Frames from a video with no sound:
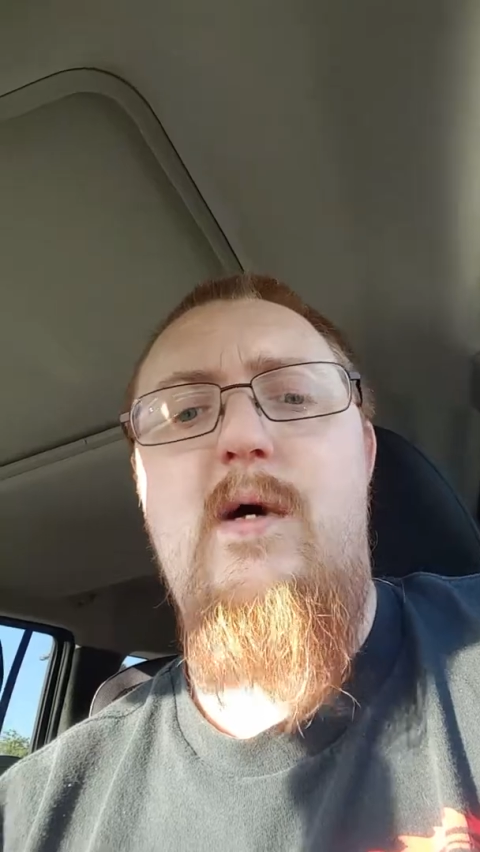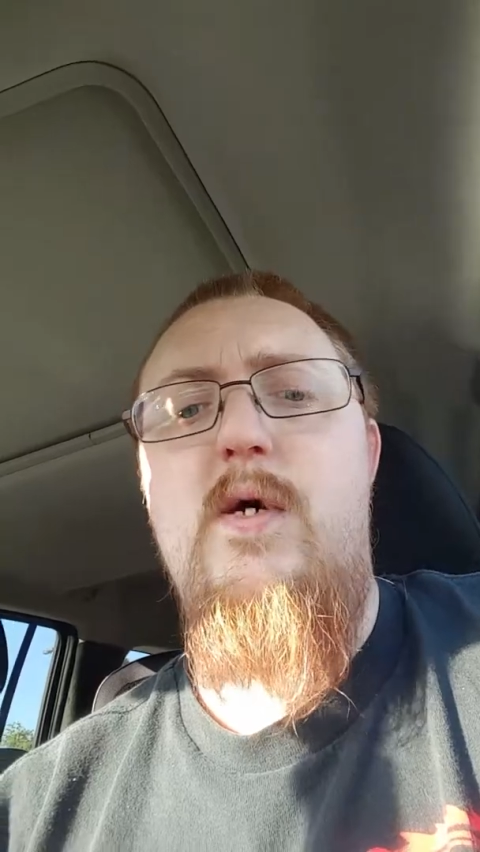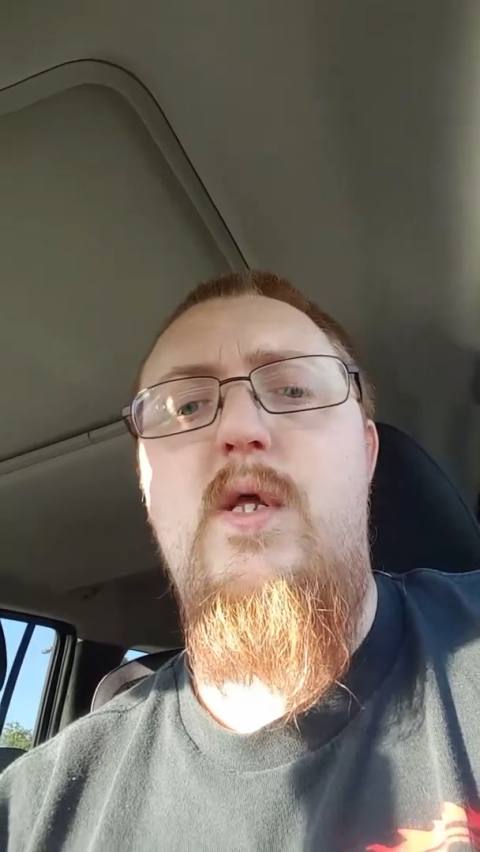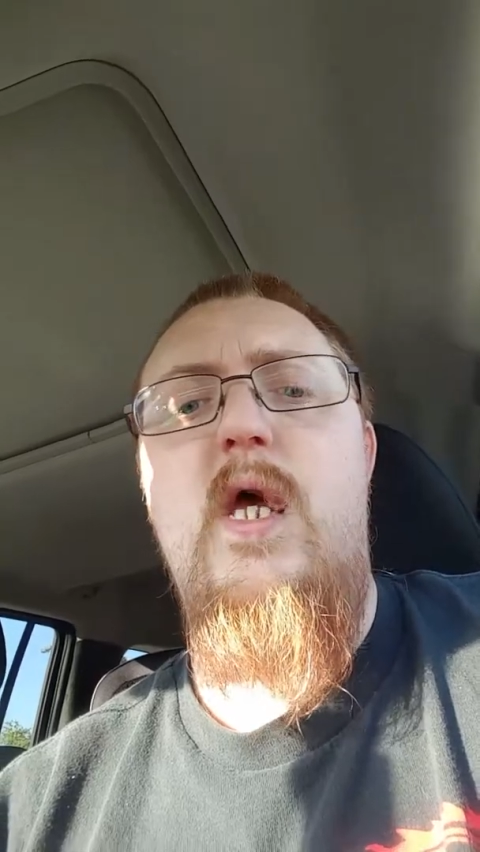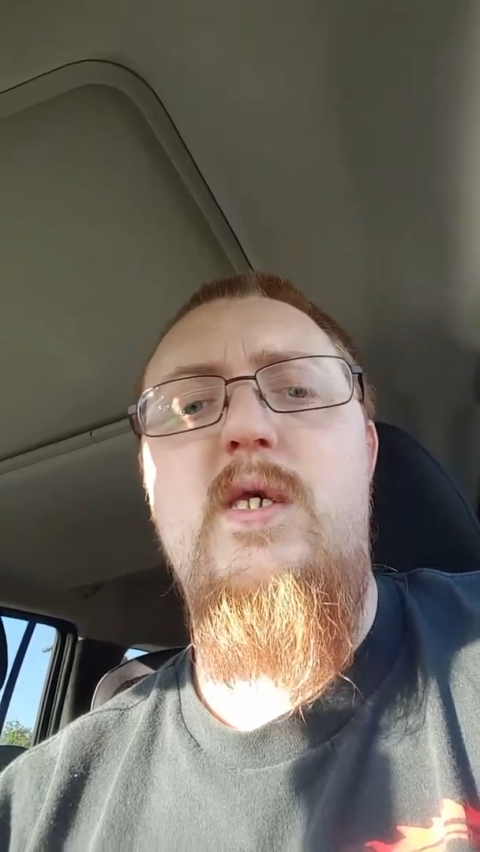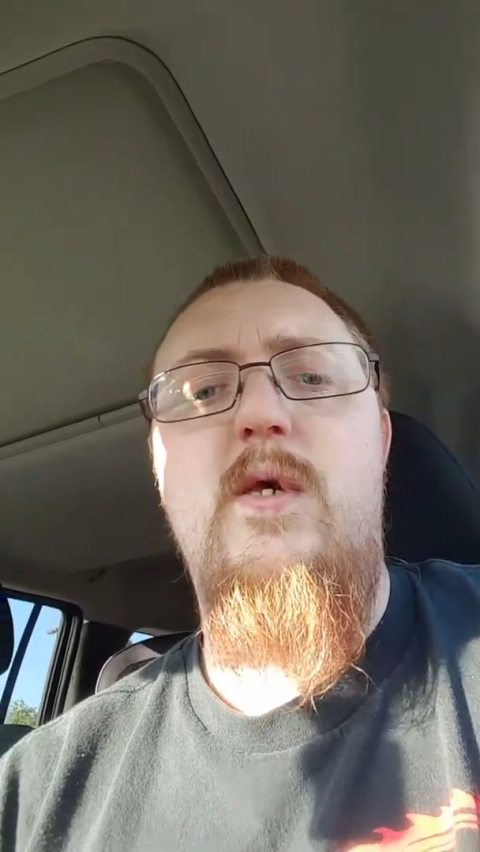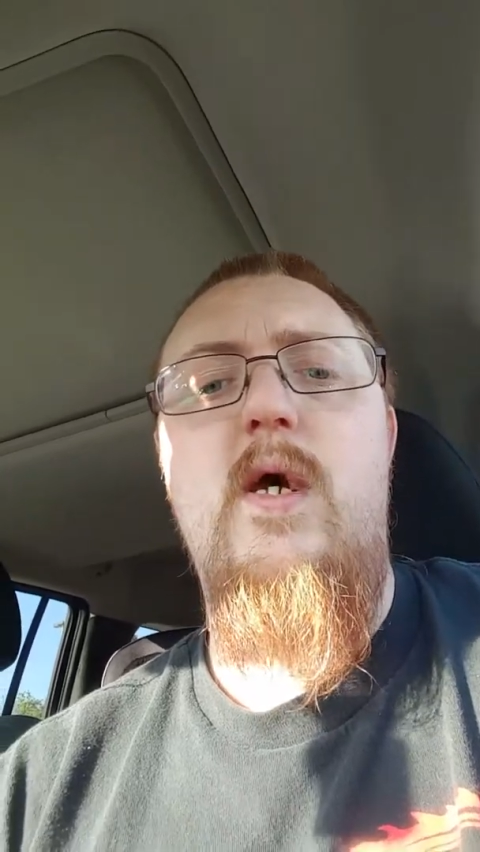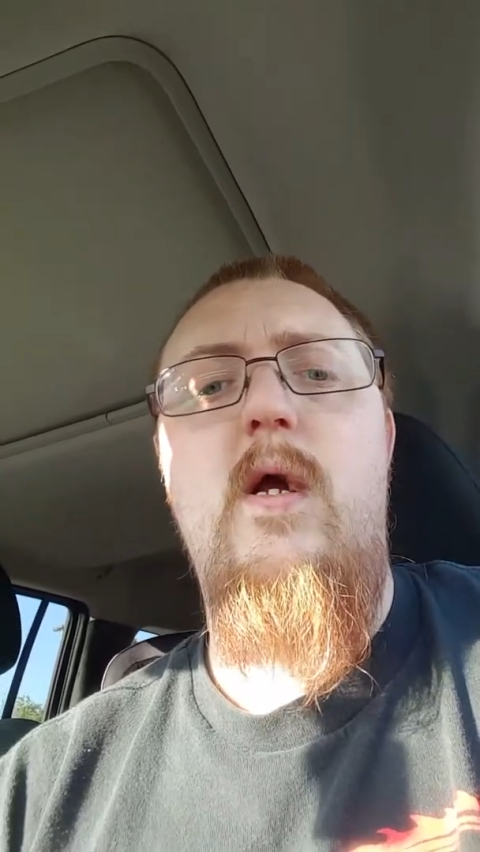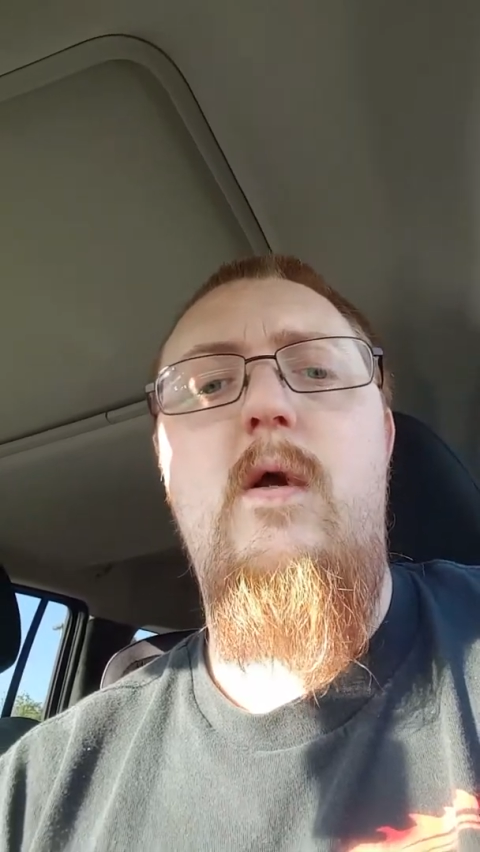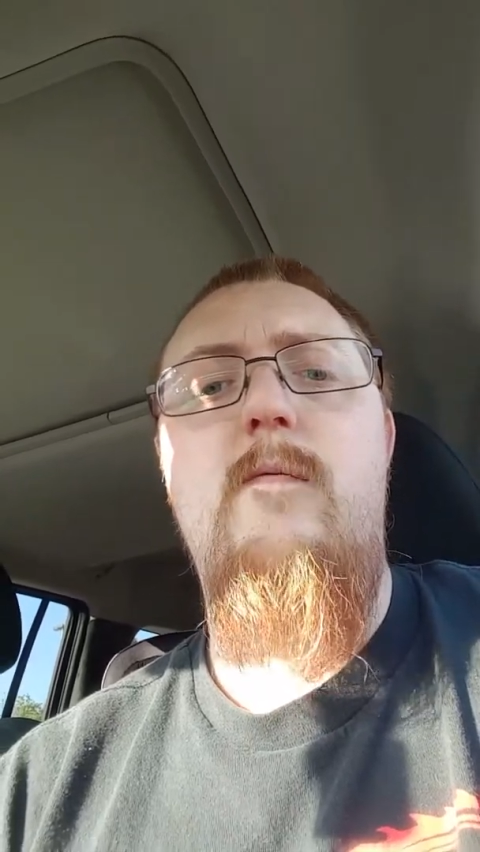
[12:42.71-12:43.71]
I'll talk to you guys
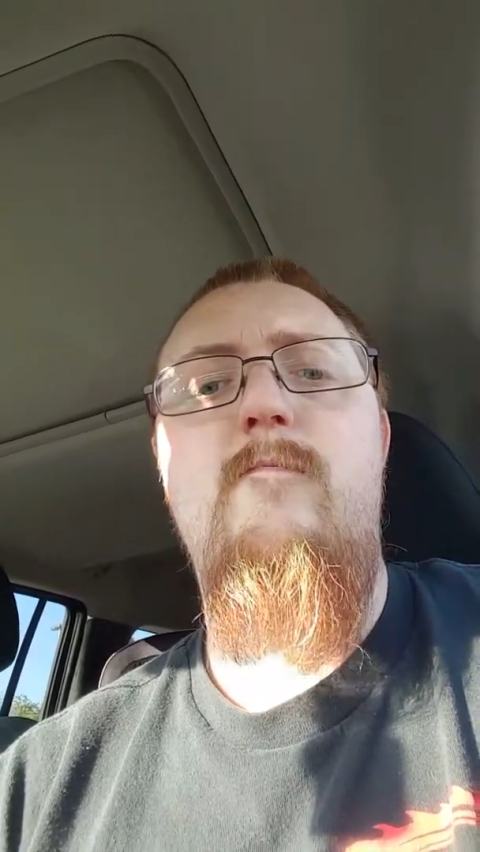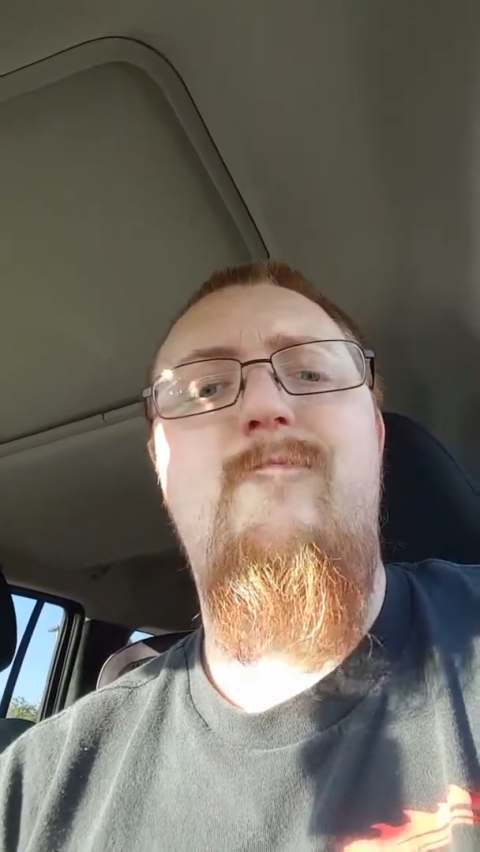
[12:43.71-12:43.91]
later